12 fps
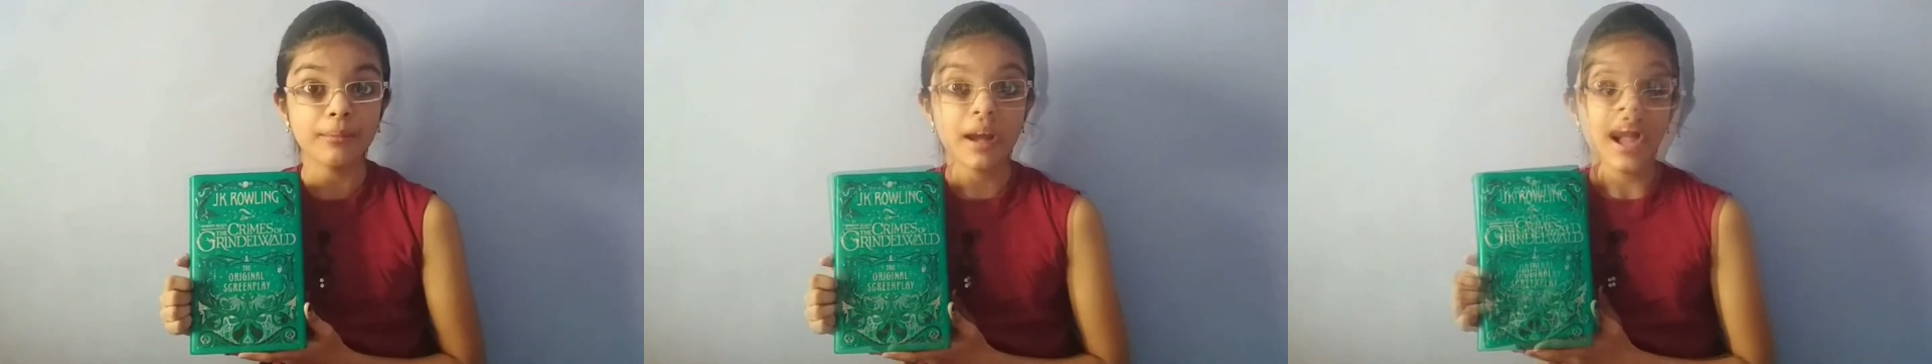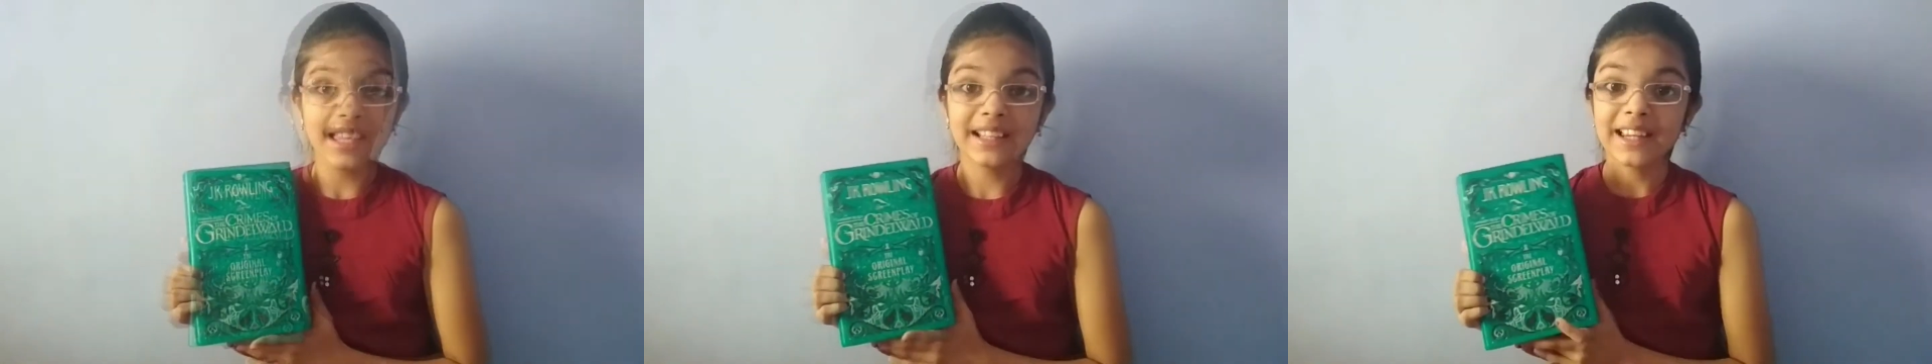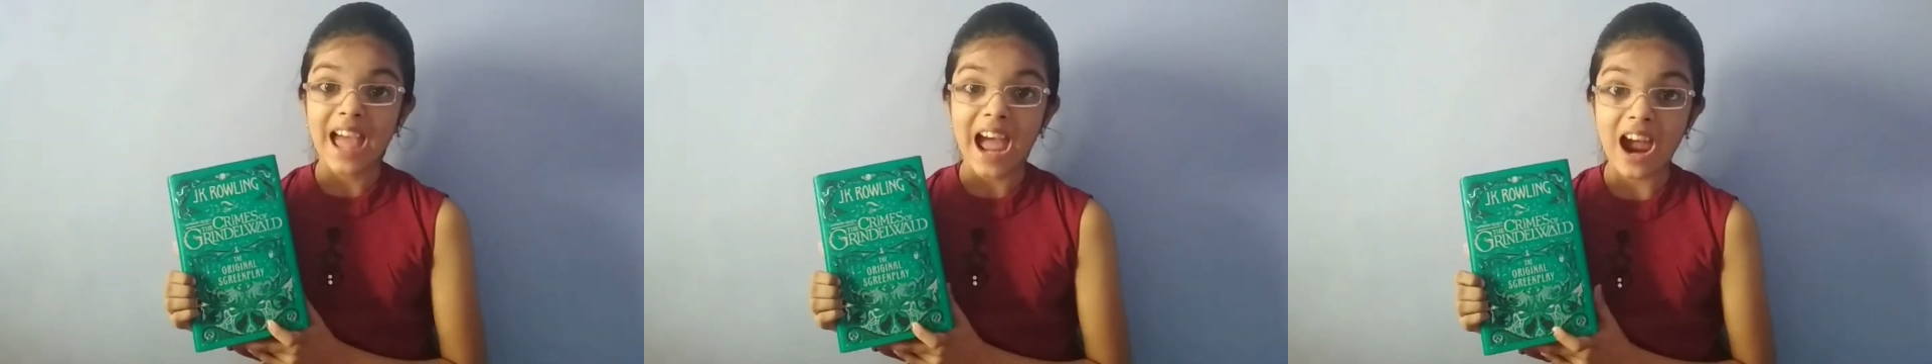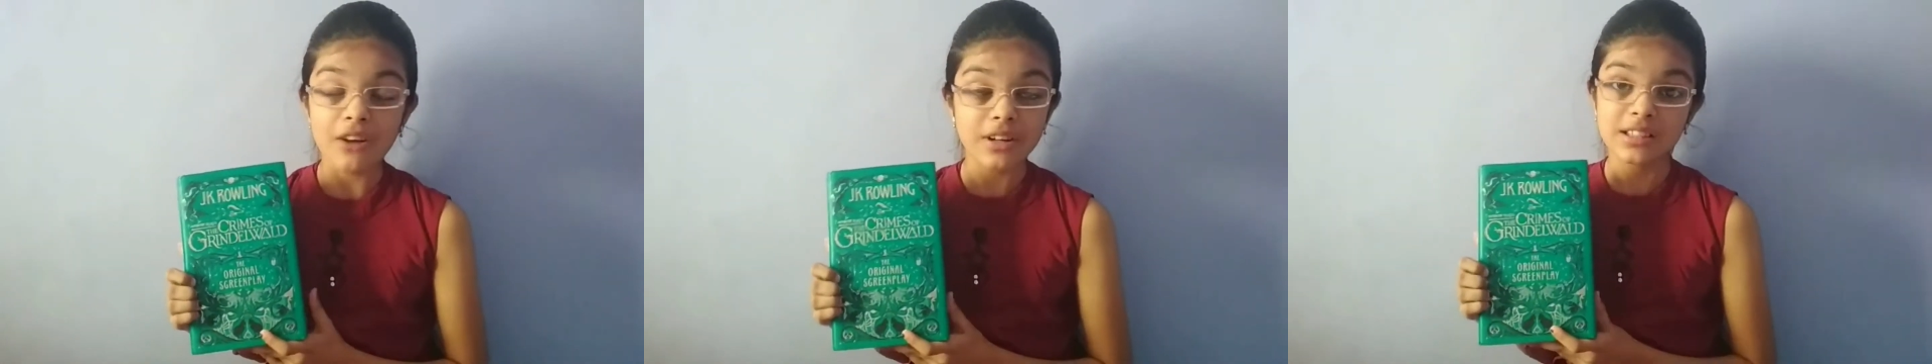the main
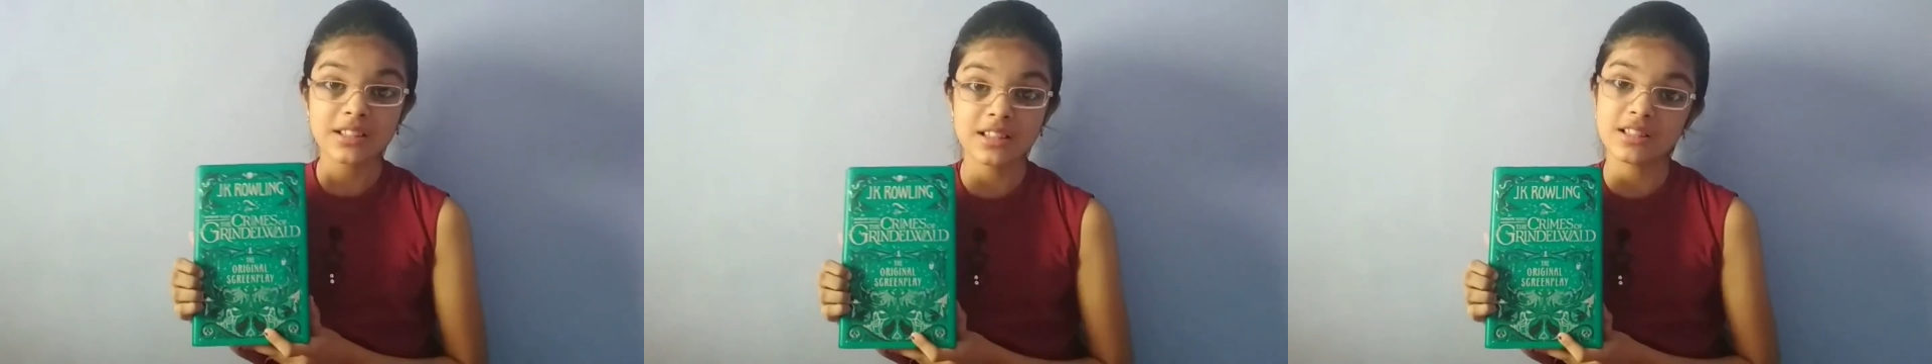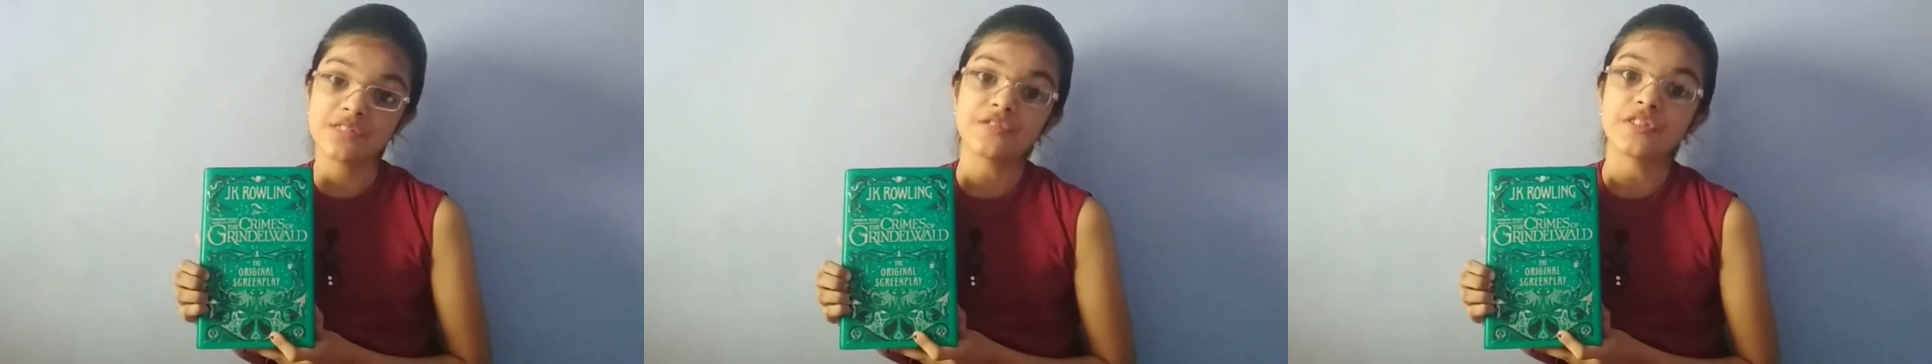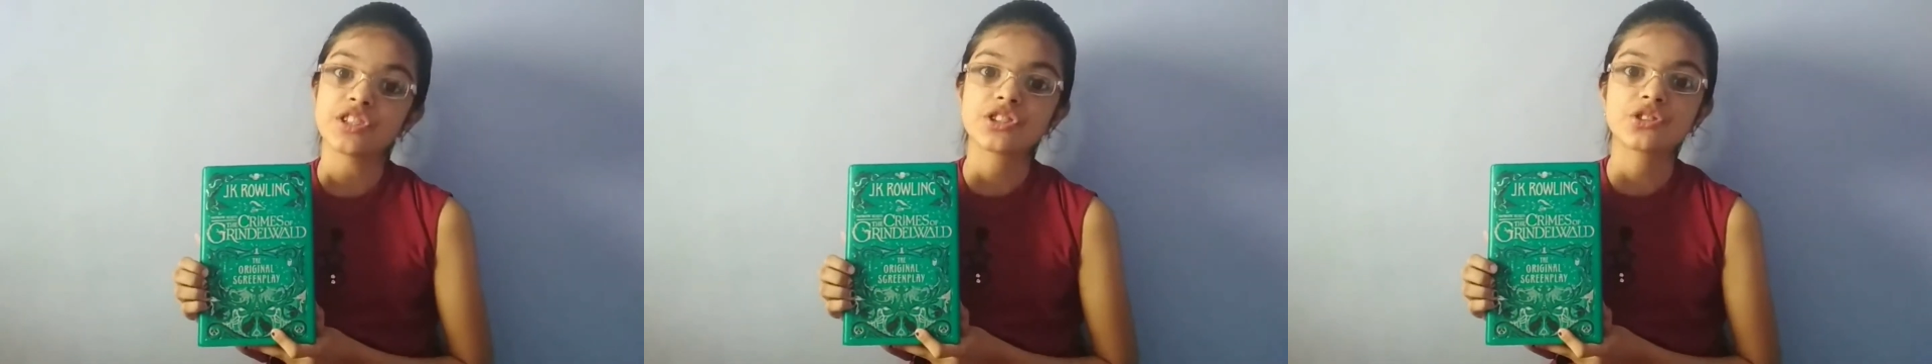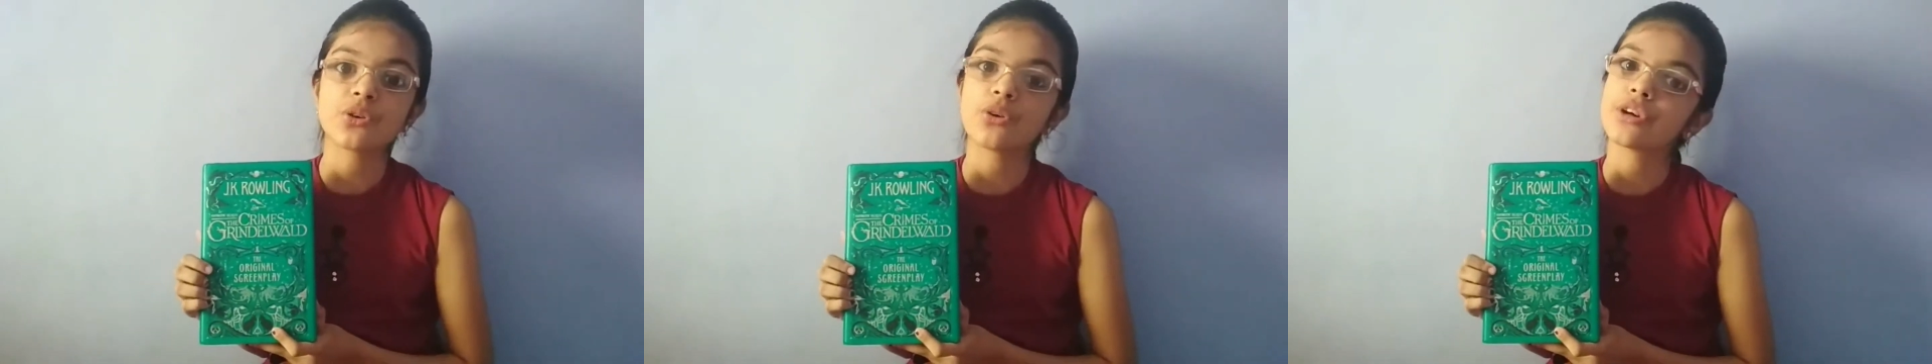characters of the
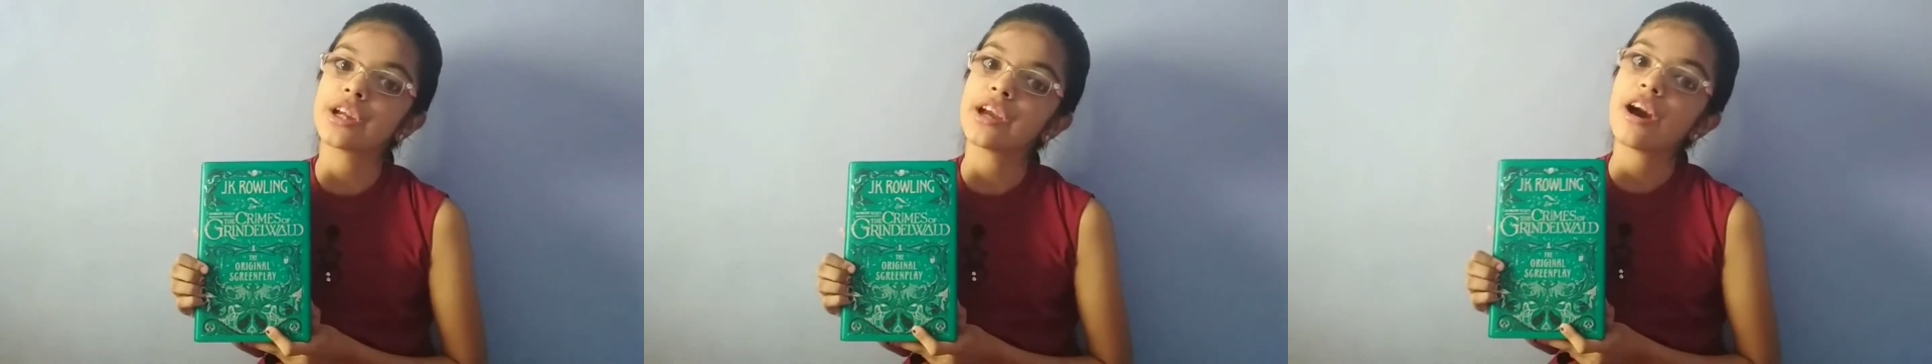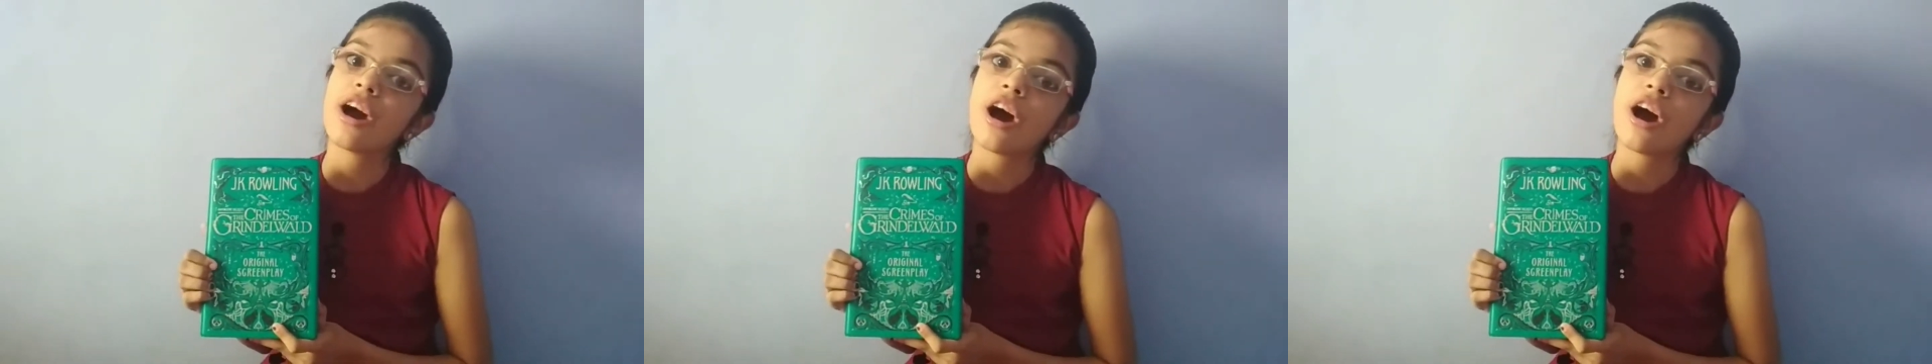story